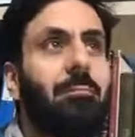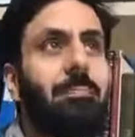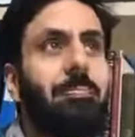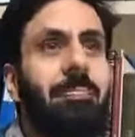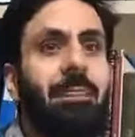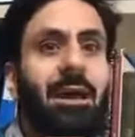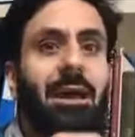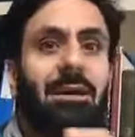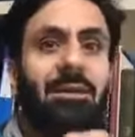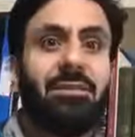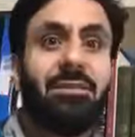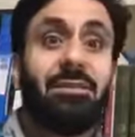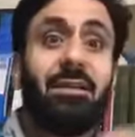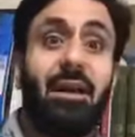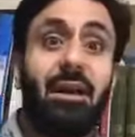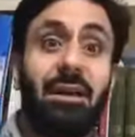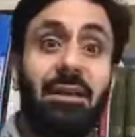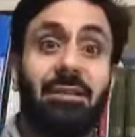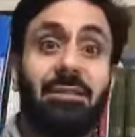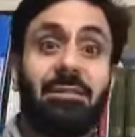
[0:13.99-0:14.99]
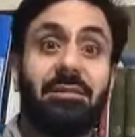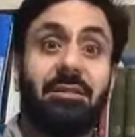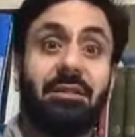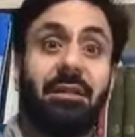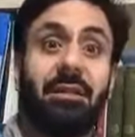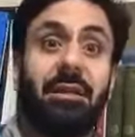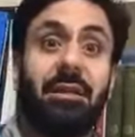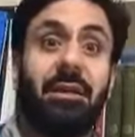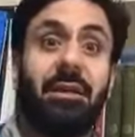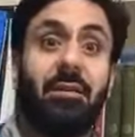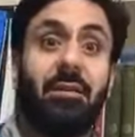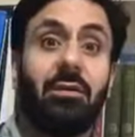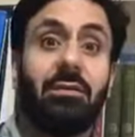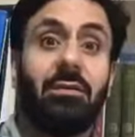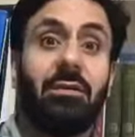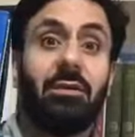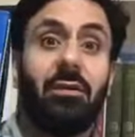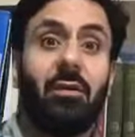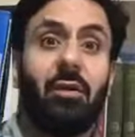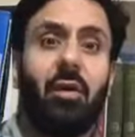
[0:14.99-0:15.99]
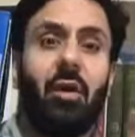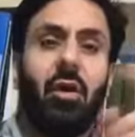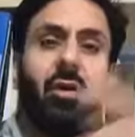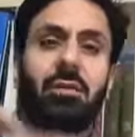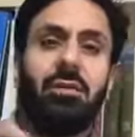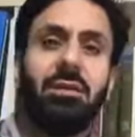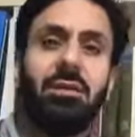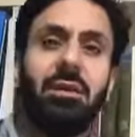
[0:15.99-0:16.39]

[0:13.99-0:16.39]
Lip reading: has science killed God?